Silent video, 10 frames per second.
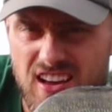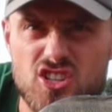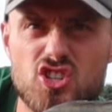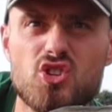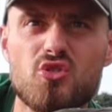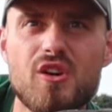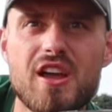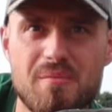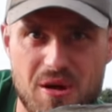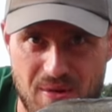
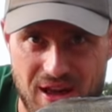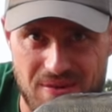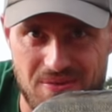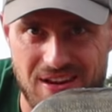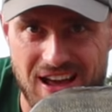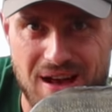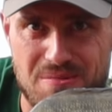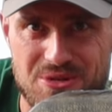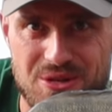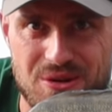Screamer, mate, wasn't it?
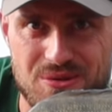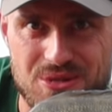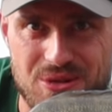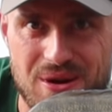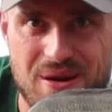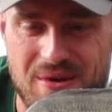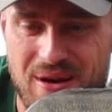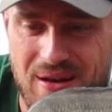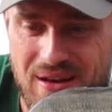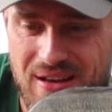Absolute screamer.